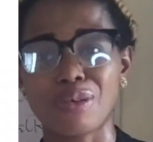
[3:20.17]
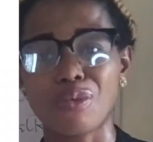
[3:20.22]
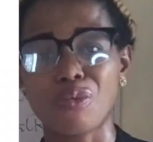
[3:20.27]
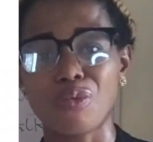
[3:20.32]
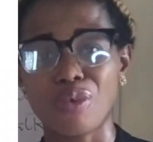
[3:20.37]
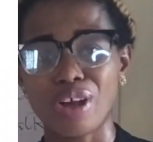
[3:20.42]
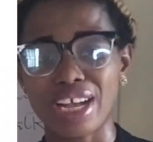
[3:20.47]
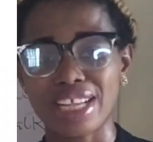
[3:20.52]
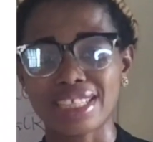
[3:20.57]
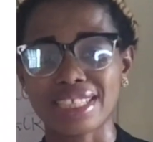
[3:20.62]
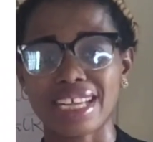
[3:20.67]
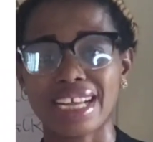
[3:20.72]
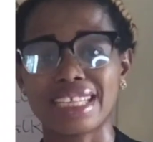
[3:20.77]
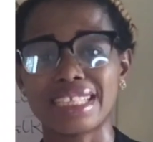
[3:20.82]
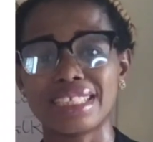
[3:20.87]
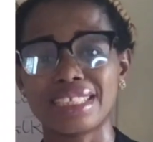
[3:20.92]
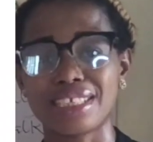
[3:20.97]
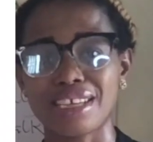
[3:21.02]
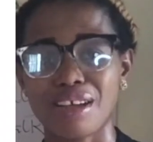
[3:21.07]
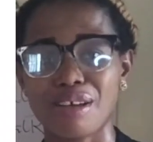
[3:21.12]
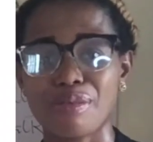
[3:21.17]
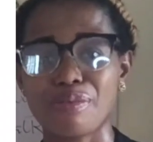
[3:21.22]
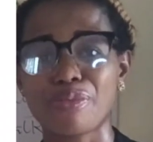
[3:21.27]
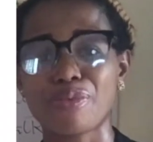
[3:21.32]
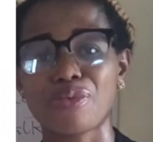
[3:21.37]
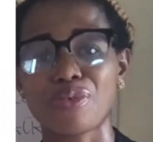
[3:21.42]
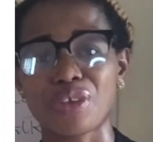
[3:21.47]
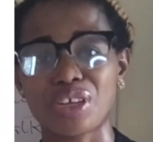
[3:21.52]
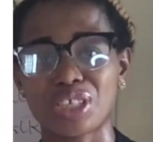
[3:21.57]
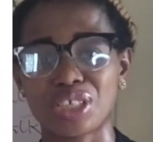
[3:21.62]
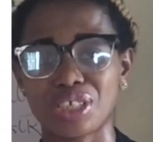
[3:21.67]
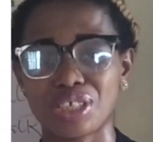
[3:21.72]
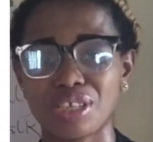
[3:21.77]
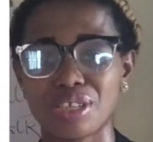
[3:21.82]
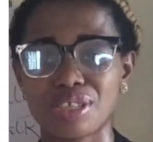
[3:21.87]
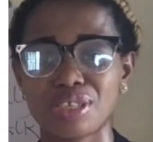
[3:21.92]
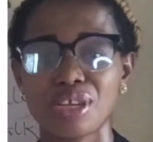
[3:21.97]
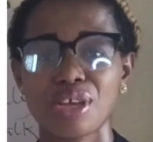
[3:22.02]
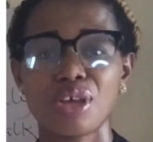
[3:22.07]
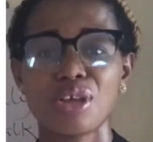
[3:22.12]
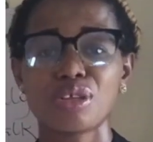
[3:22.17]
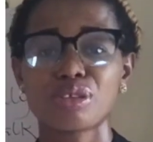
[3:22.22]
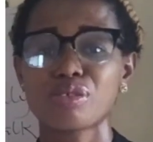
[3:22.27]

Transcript: in WASC and JAMB questions.